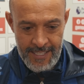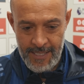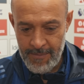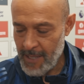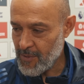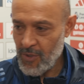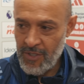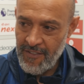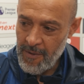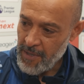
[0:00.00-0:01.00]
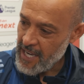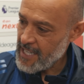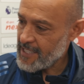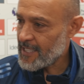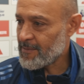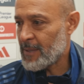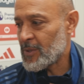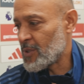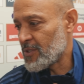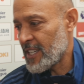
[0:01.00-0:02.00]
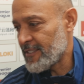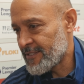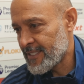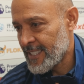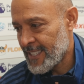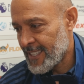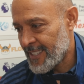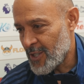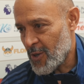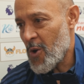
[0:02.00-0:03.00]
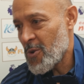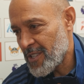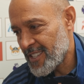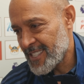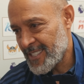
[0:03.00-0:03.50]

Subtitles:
Sometimes you don't have a player. Sometimes you don't have your owner.